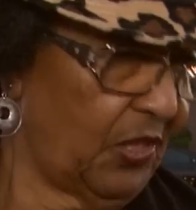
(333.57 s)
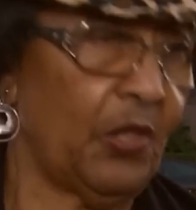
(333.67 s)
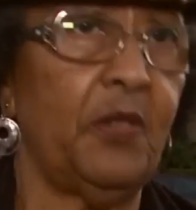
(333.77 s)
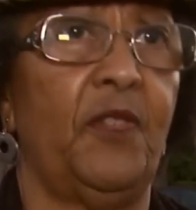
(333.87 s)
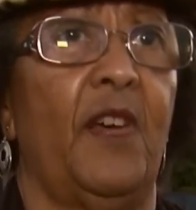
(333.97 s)

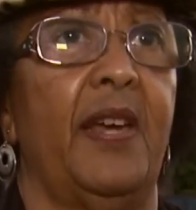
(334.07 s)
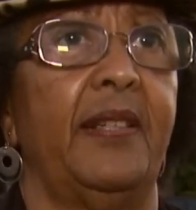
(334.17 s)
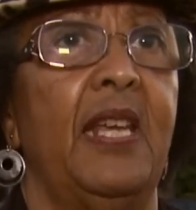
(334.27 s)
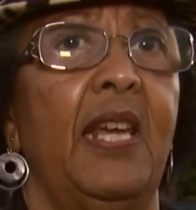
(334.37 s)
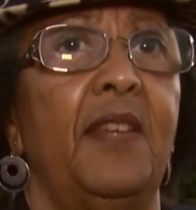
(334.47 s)
we just hear
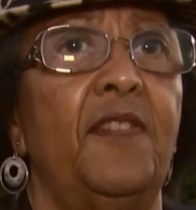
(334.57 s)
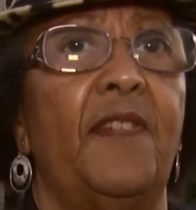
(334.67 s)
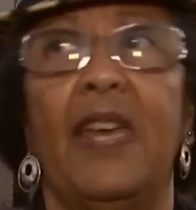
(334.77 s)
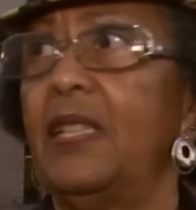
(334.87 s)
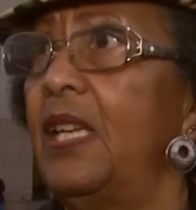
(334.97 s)
this
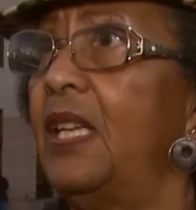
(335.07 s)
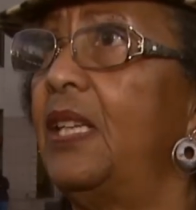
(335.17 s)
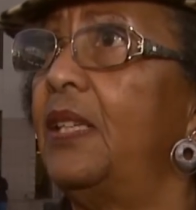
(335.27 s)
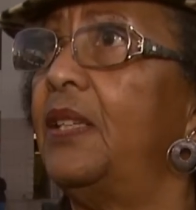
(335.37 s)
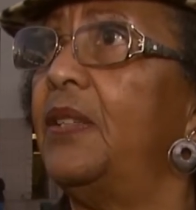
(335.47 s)
beeping
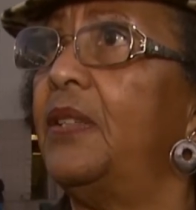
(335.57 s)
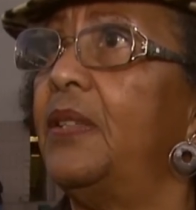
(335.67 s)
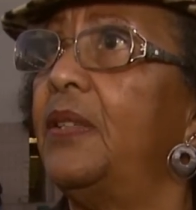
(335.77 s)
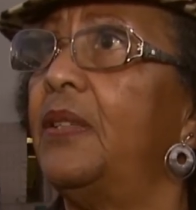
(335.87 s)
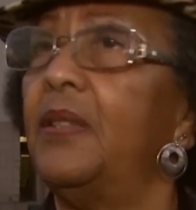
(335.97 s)
horn.
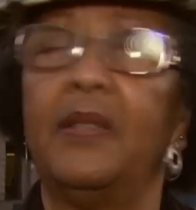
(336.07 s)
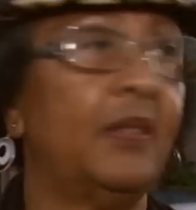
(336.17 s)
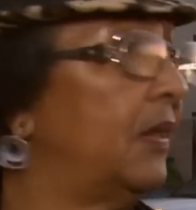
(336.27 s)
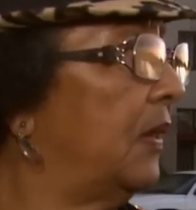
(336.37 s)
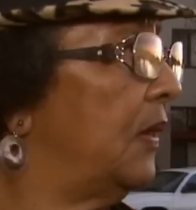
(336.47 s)
Uh,